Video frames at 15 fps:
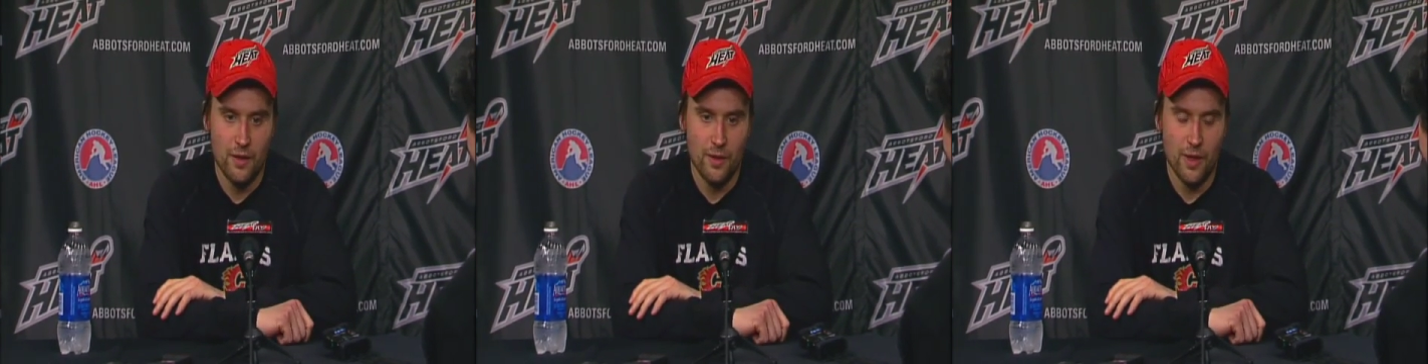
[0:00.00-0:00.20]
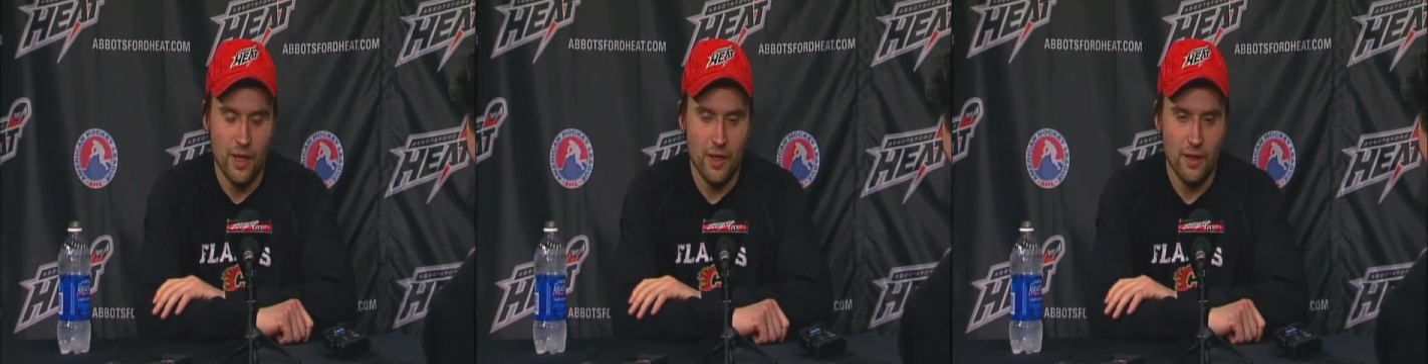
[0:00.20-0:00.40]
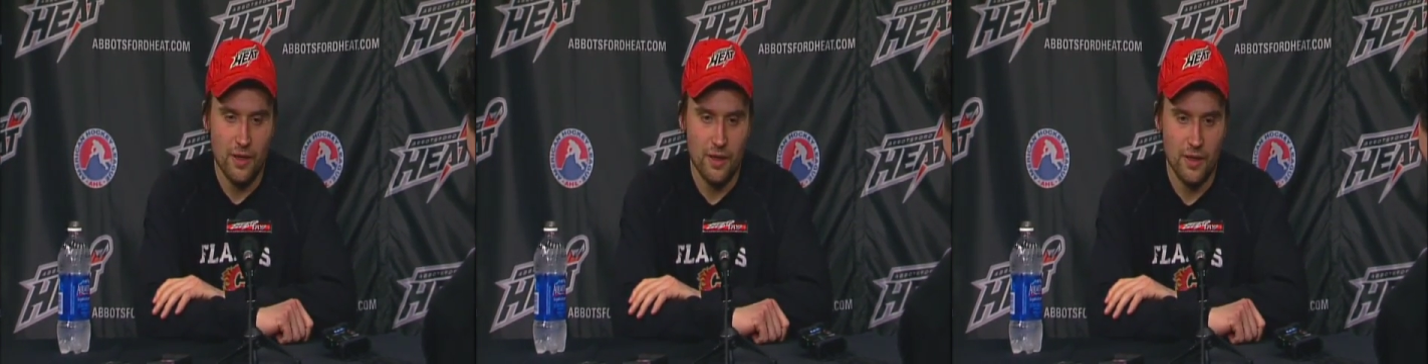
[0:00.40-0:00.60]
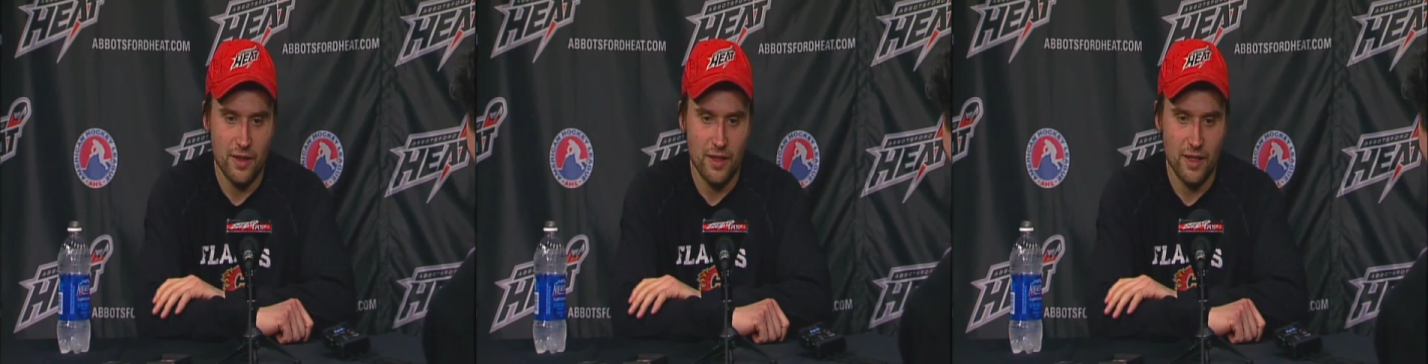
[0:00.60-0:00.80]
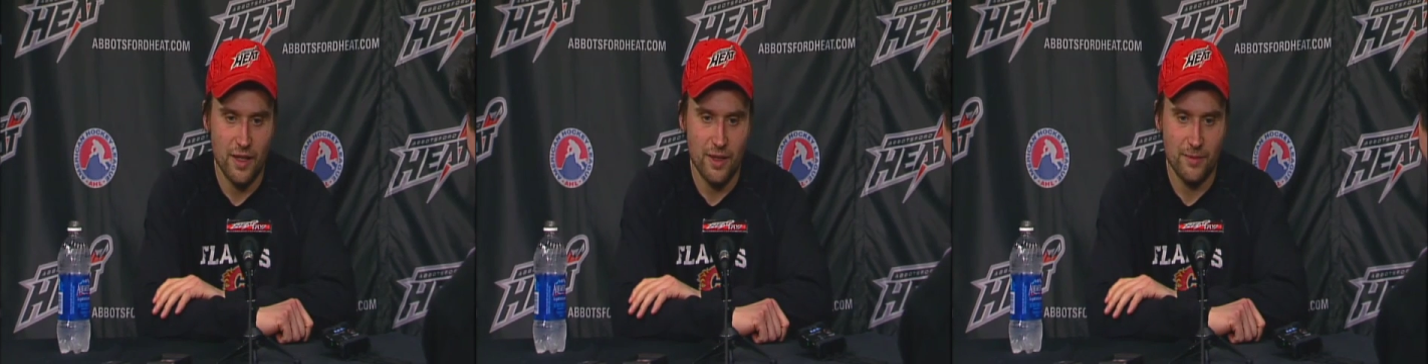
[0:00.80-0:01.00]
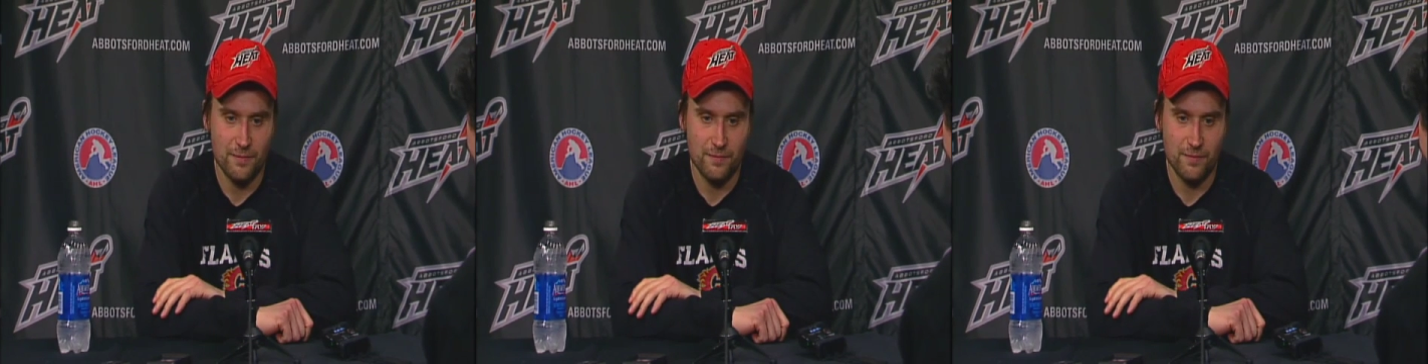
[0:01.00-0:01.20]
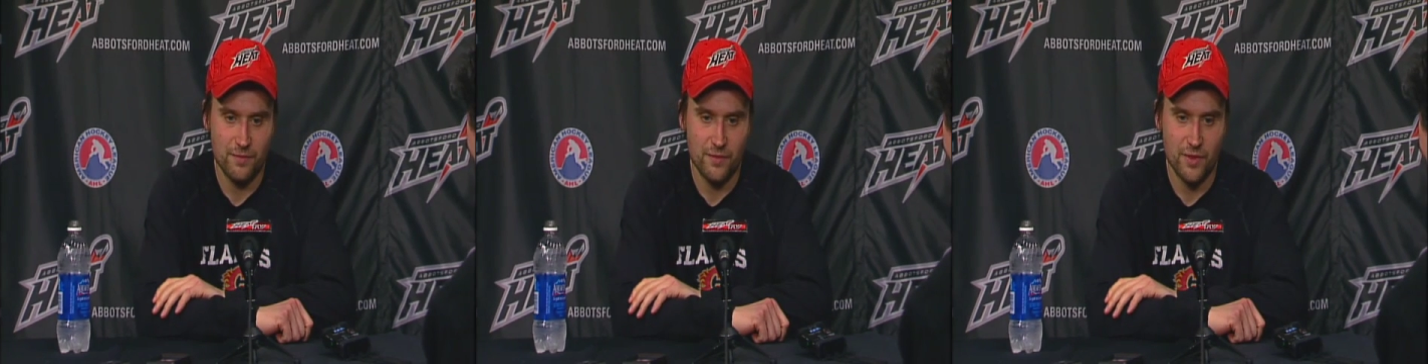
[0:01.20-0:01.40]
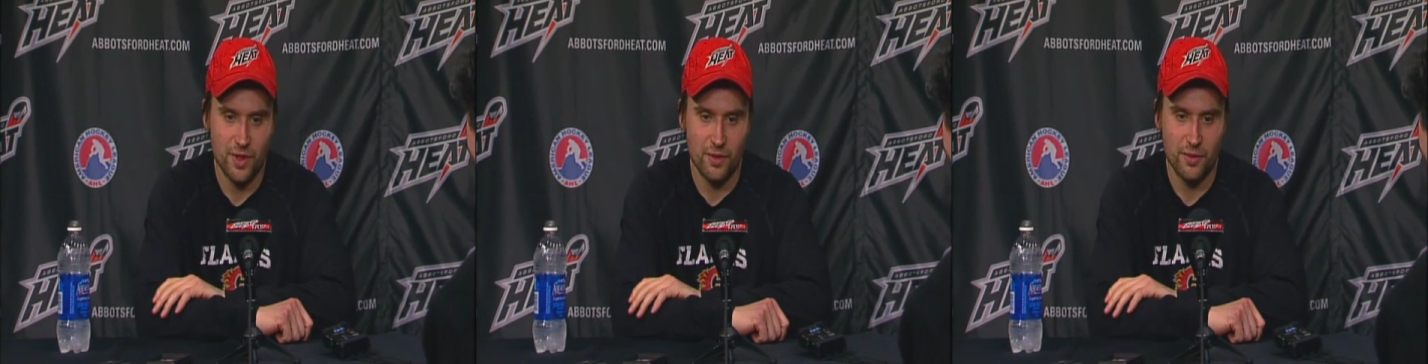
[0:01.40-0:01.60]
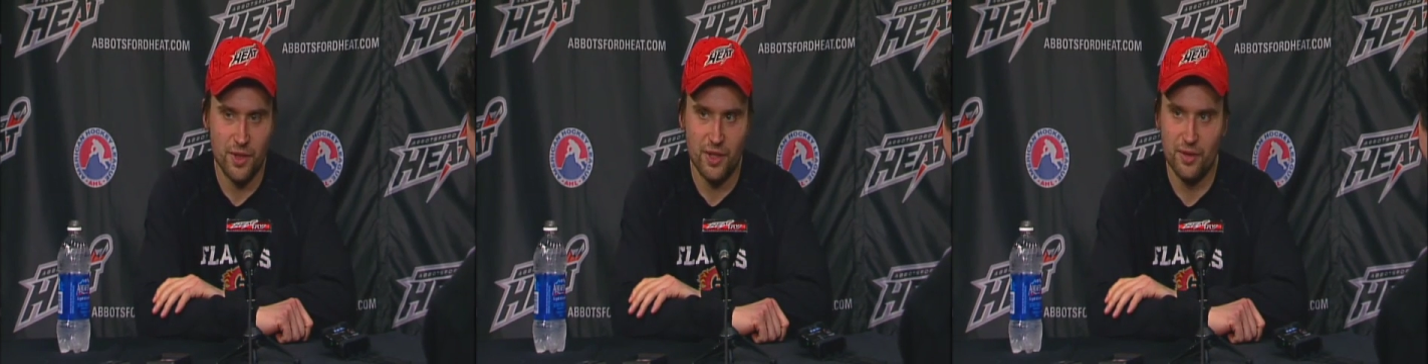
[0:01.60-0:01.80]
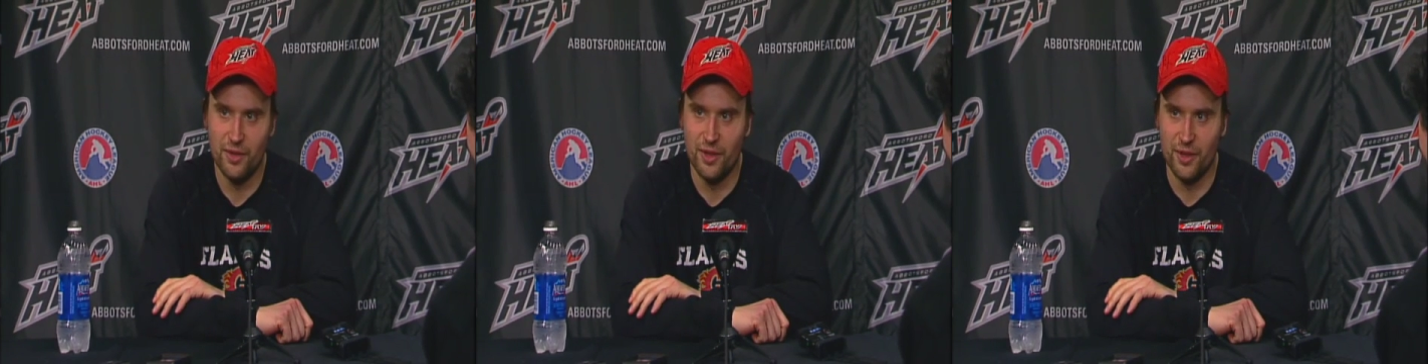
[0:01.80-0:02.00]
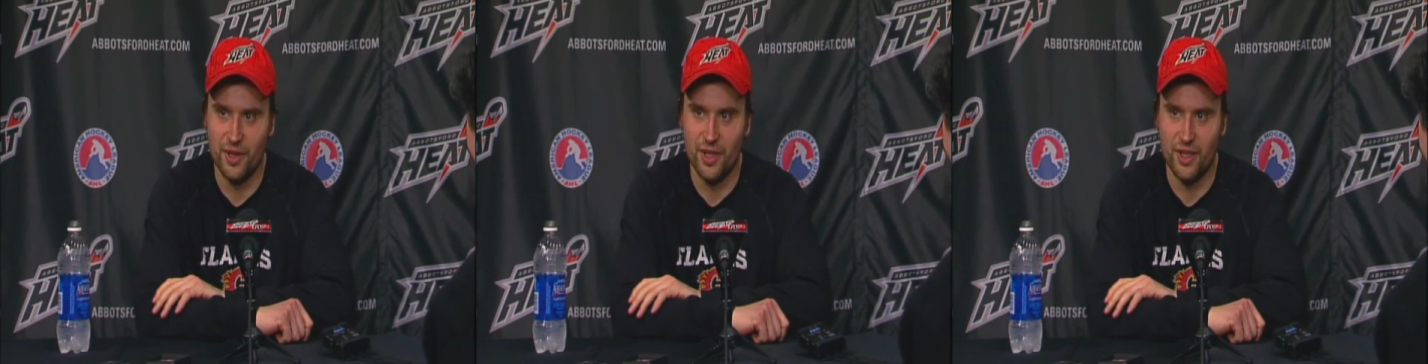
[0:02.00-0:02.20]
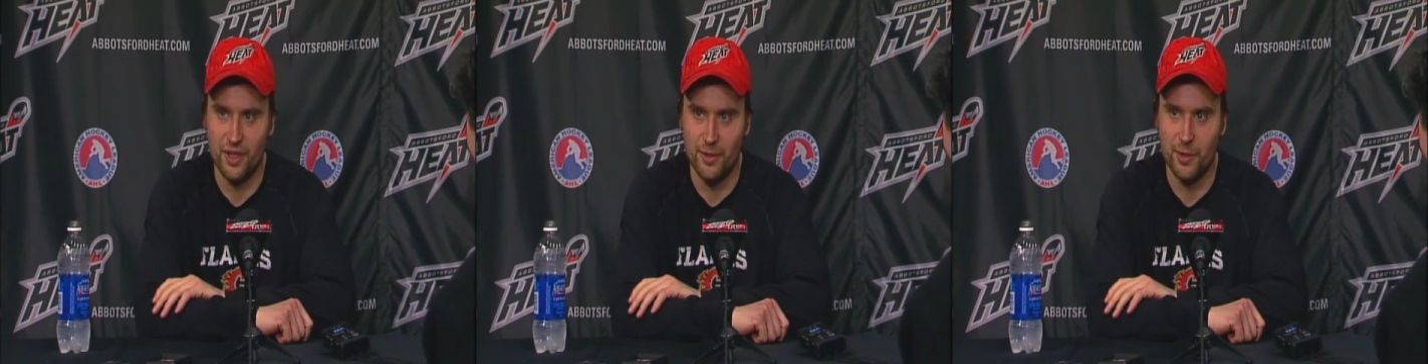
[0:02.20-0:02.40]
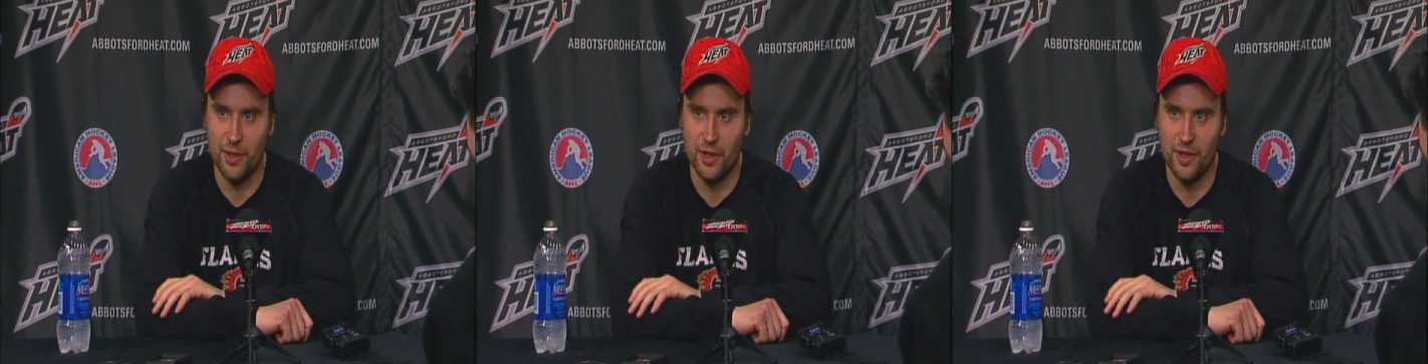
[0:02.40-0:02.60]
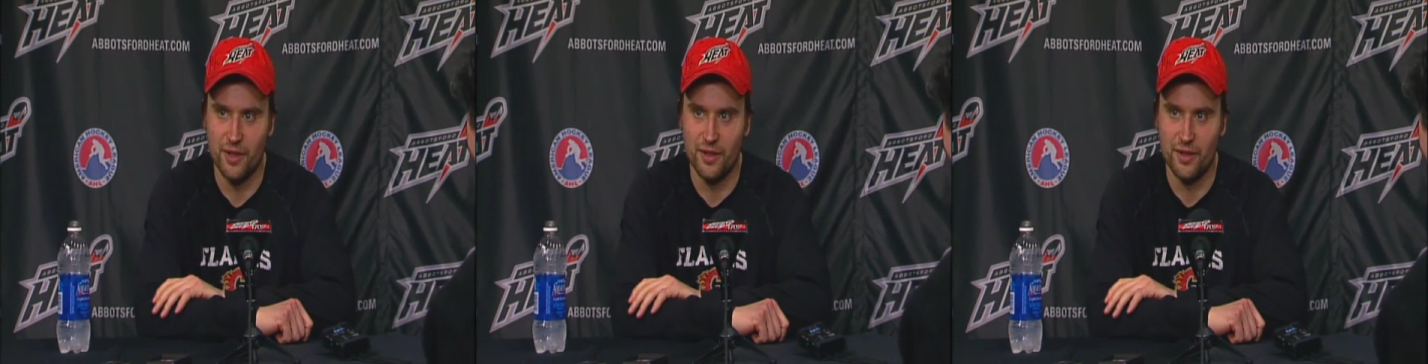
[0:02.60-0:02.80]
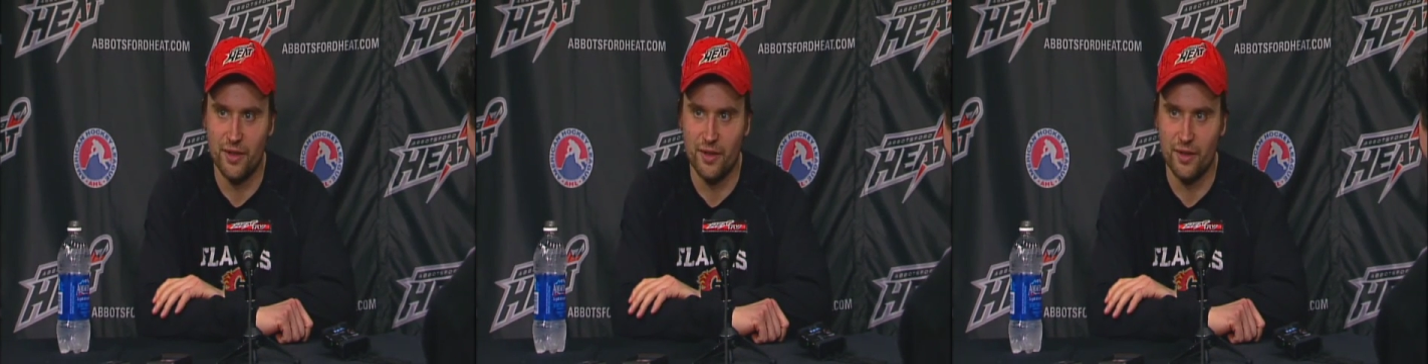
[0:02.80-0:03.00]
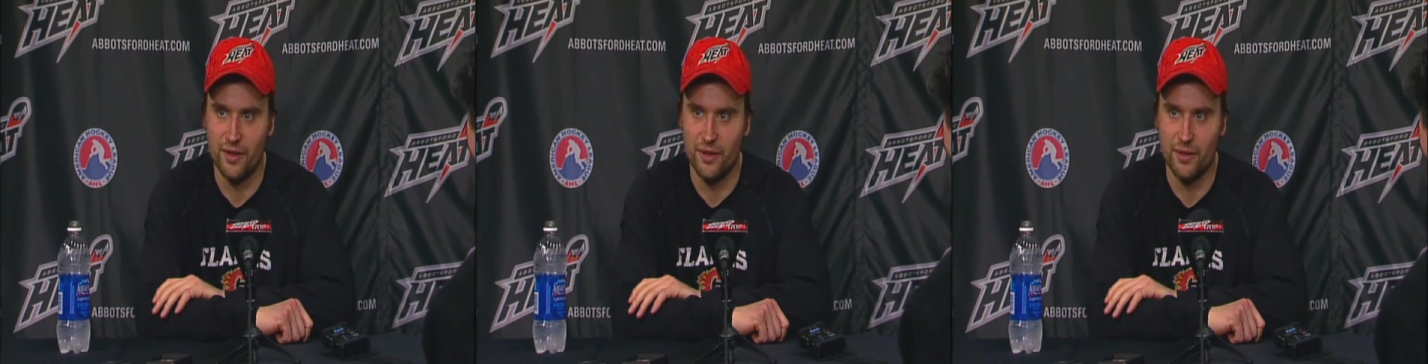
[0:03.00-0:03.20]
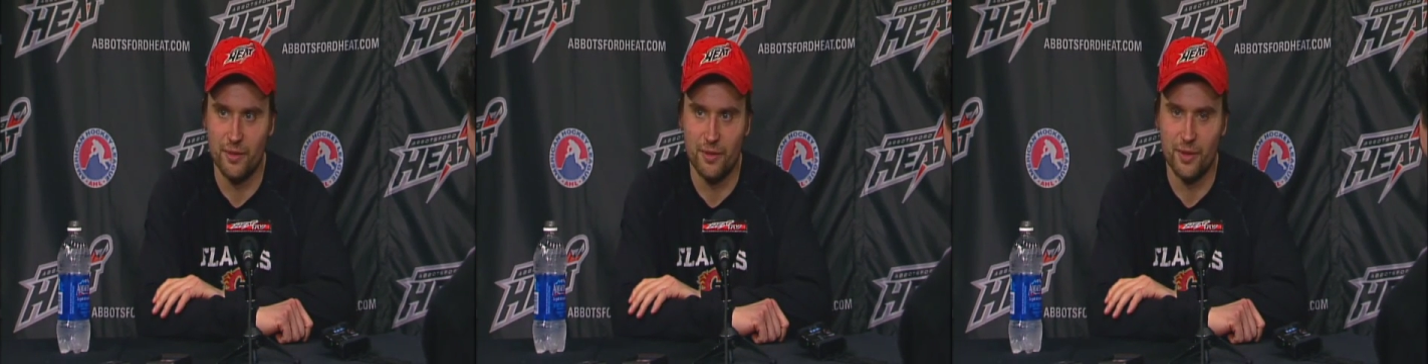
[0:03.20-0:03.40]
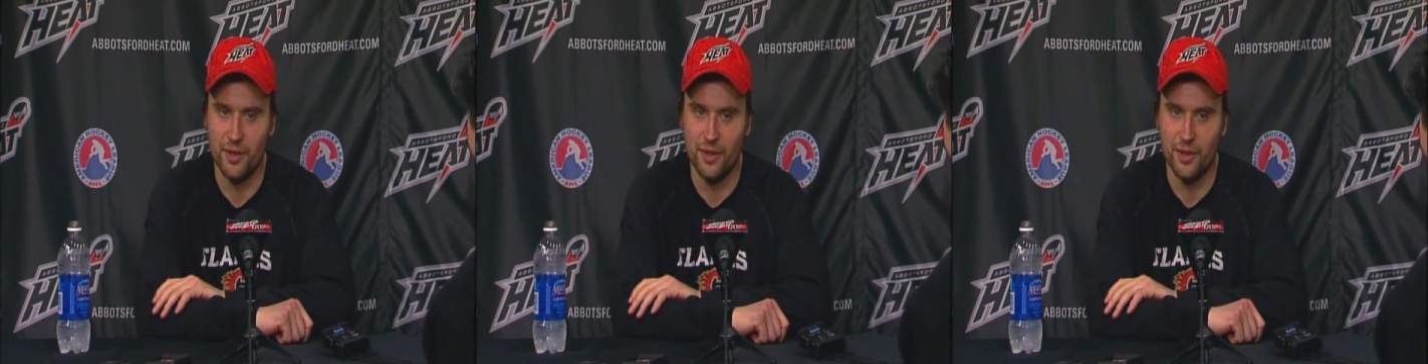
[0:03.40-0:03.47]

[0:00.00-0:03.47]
Well, we knew they were going to come out hard in the third.